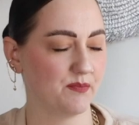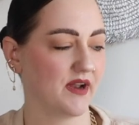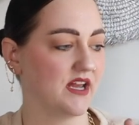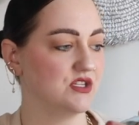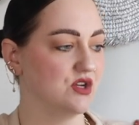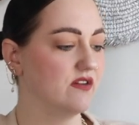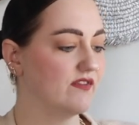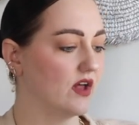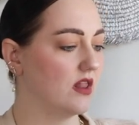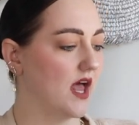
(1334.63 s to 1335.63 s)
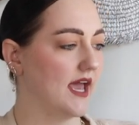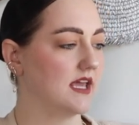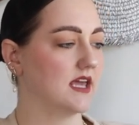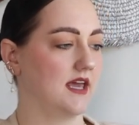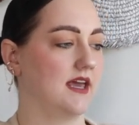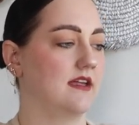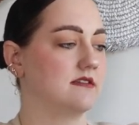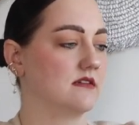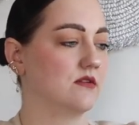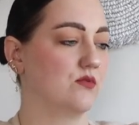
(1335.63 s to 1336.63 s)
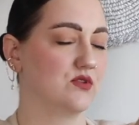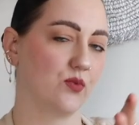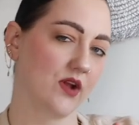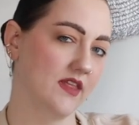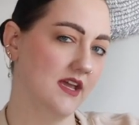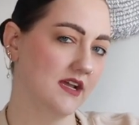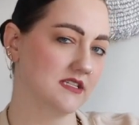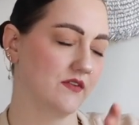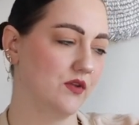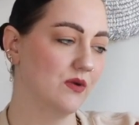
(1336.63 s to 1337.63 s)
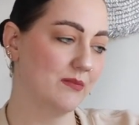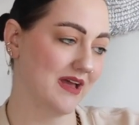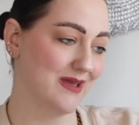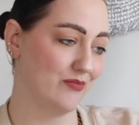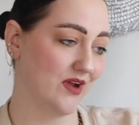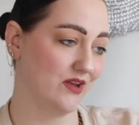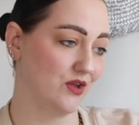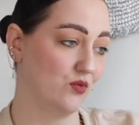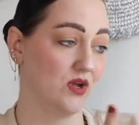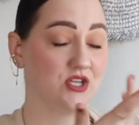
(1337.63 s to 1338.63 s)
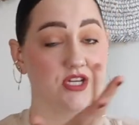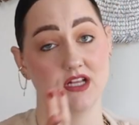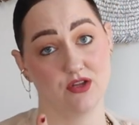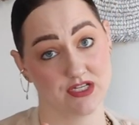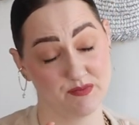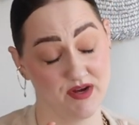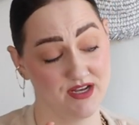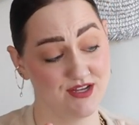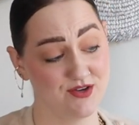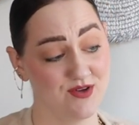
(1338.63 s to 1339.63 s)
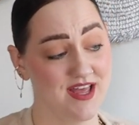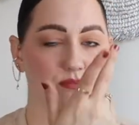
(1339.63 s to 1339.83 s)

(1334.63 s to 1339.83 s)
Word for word: but I do feel like it was worth it because if you were to buy that brand new, which it looks brand new,